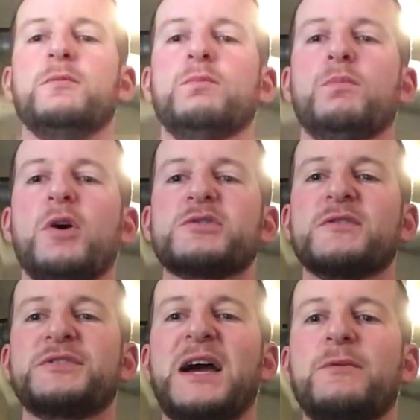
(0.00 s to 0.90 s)
most of
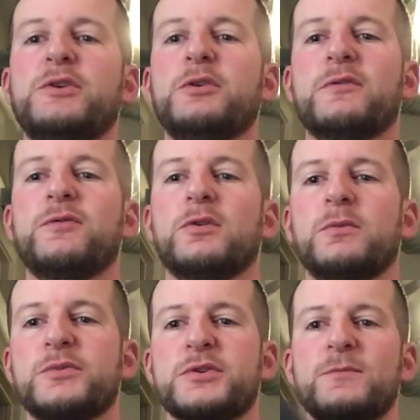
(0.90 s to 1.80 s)
the time the
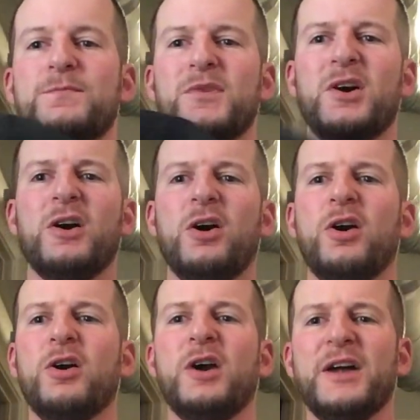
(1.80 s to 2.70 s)
uniforms
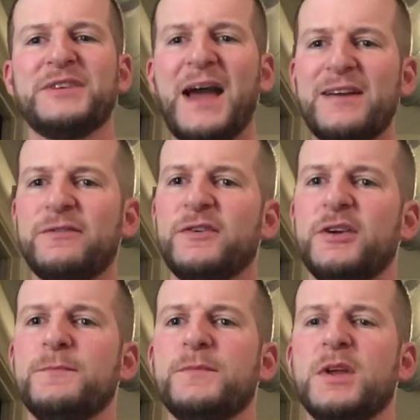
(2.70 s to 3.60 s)
are a tight
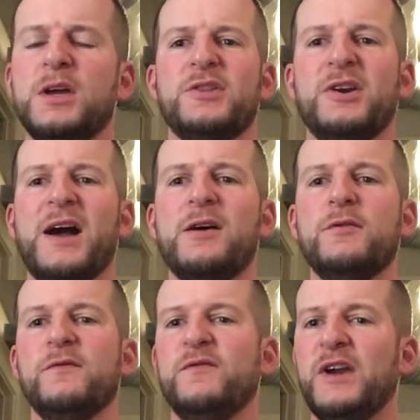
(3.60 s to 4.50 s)
fit. They're not
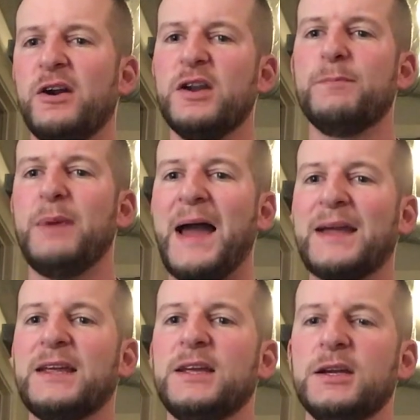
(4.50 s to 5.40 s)
very
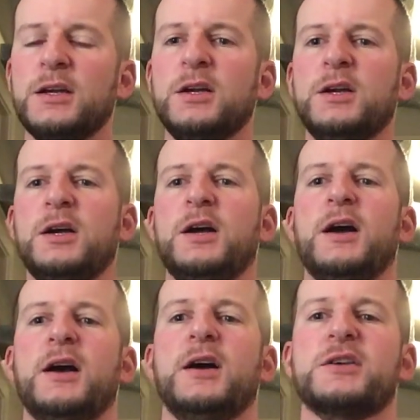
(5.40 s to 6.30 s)
baggy,
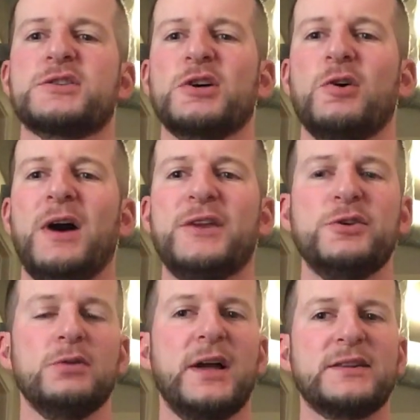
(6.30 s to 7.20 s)
so I
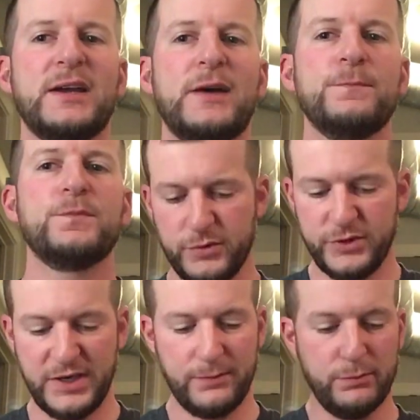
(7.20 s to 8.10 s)
do like that.
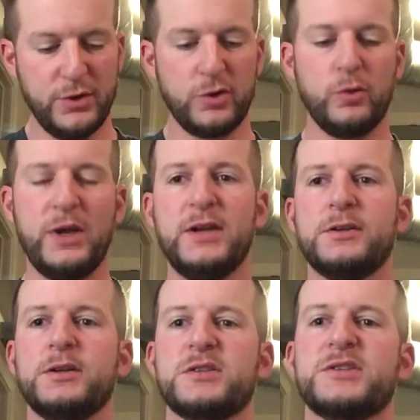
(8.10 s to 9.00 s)
The
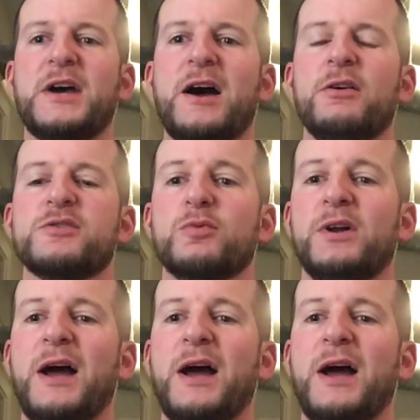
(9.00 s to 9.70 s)
middleweight style is what